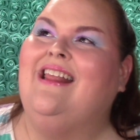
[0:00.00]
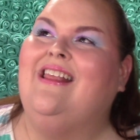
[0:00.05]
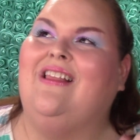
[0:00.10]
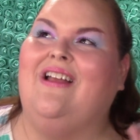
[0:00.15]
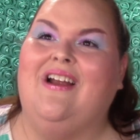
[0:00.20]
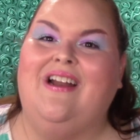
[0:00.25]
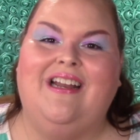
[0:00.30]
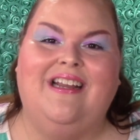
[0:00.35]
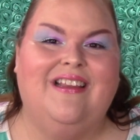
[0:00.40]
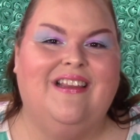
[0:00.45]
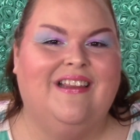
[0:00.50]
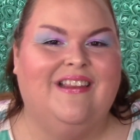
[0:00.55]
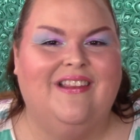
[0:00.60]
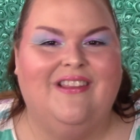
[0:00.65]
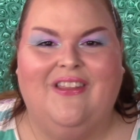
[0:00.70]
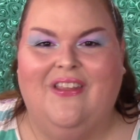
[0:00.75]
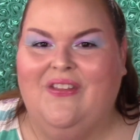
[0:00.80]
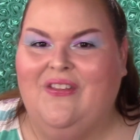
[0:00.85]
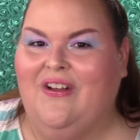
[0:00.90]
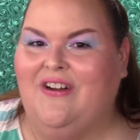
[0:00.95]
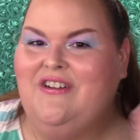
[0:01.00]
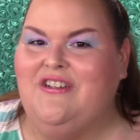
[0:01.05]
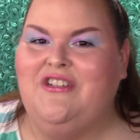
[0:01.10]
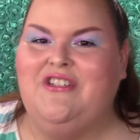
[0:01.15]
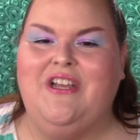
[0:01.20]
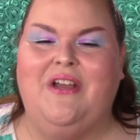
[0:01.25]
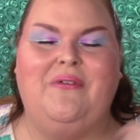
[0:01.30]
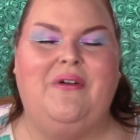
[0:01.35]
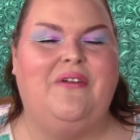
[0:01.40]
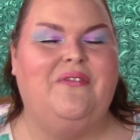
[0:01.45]
started starts
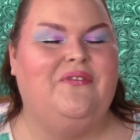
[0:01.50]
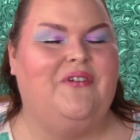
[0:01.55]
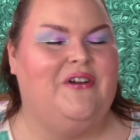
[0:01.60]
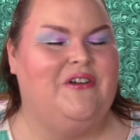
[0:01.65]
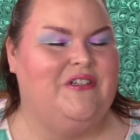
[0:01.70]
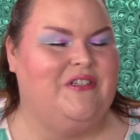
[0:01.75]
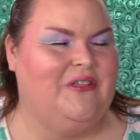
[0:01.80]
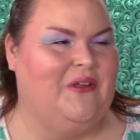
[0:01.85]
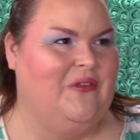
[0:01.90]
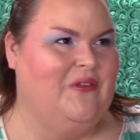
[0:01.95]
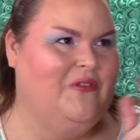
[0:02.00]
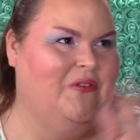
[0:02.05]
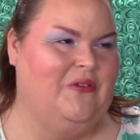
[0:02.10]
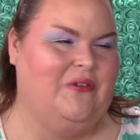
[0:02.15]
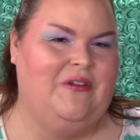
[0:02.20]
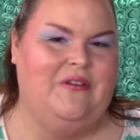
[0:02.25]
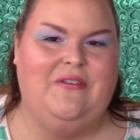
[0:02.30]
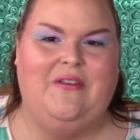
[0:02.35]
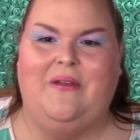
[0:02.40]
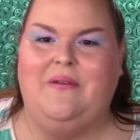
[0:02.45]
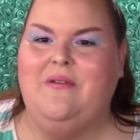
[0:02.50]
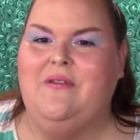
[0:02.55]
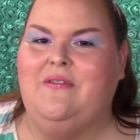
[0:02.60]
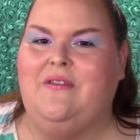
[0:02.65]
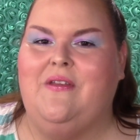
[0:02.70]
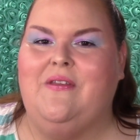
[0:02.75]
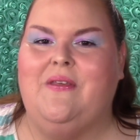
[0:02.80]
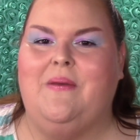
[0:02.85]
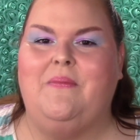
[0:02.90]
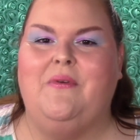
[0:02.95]
January 1st, goes through to
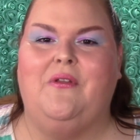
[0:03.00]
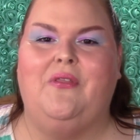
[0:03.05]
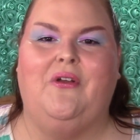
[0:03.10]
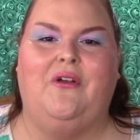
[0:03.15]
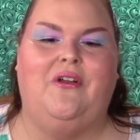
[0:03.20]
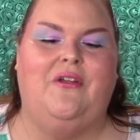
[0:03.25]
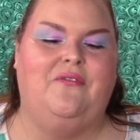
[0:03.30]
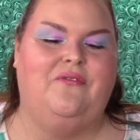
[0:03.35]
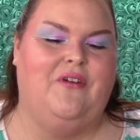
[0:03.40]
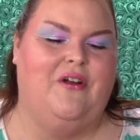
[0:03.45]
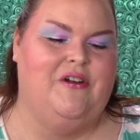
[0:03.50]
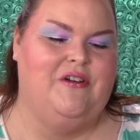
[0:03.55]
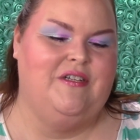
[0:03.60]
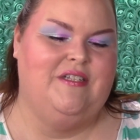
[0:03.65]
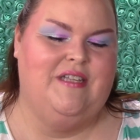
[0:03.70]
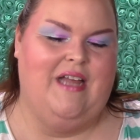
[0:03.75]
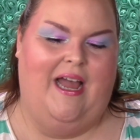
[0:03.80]
December 31st.